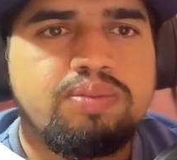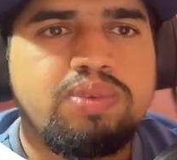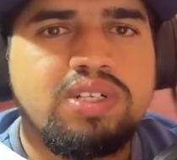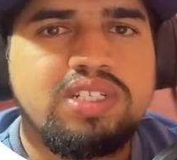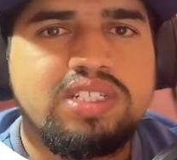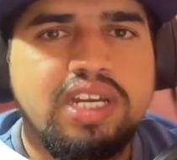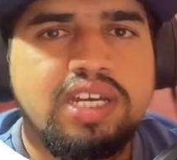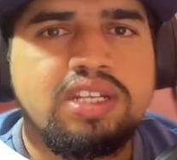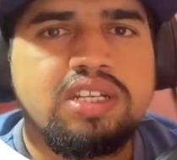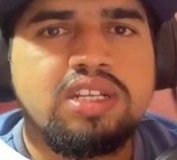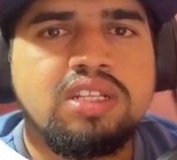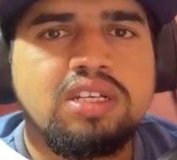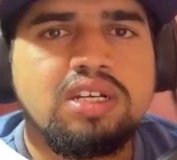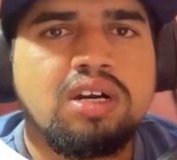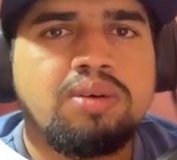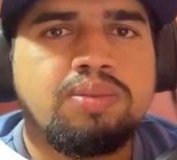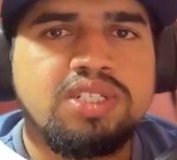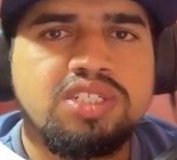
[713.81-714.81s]
please add it in the
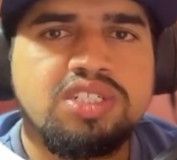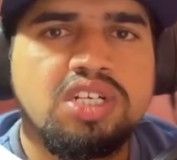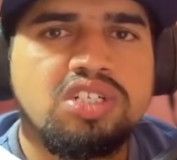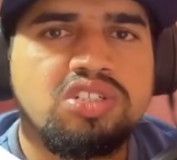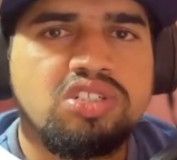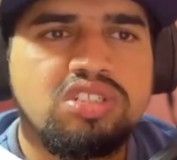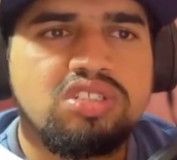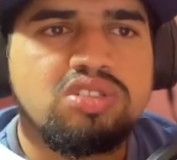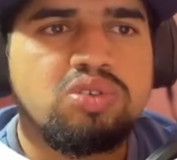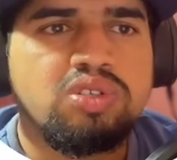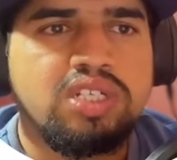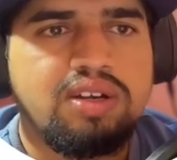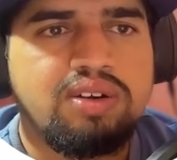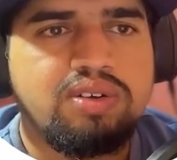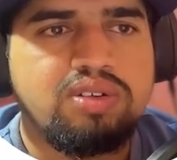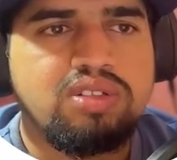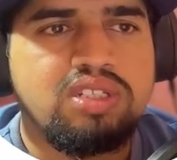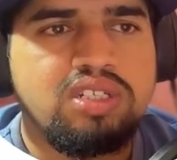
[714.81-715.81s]
comment section so
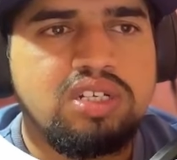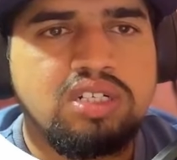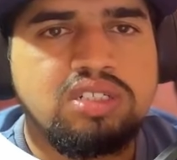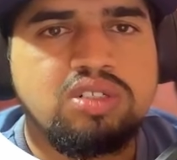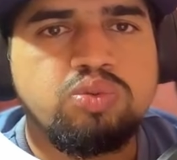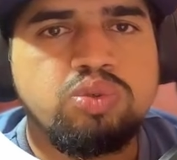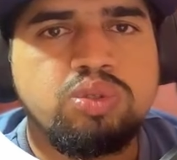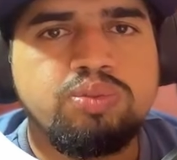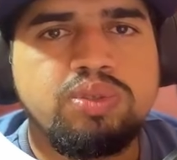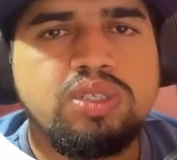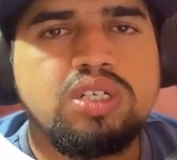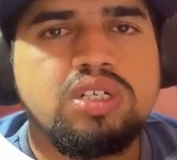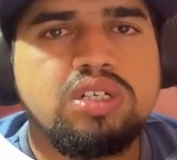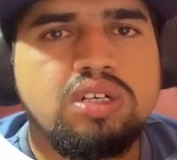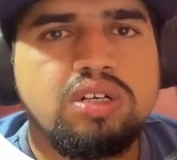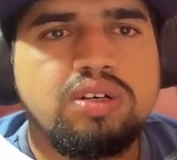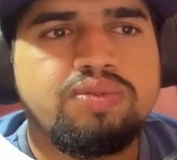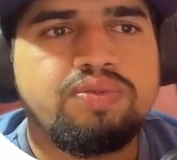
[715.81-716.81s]
that the other will be
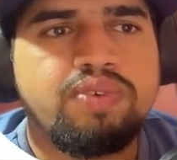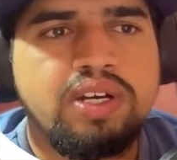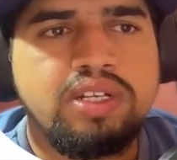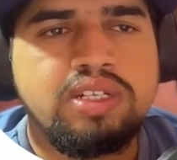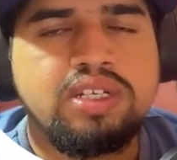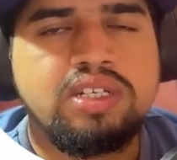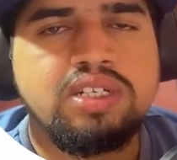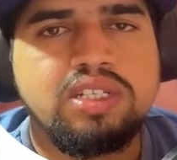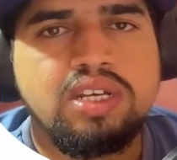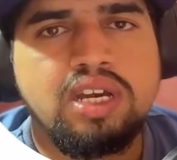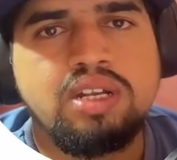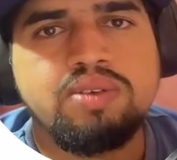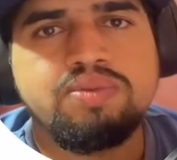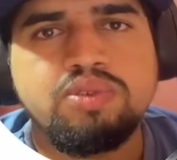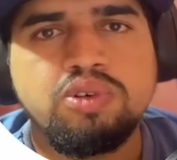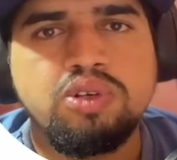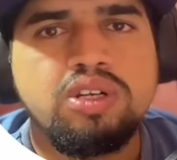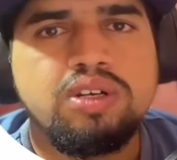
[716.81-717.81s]
finding it
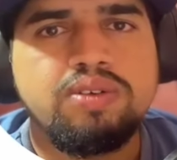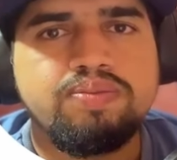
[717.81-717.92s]
helpful.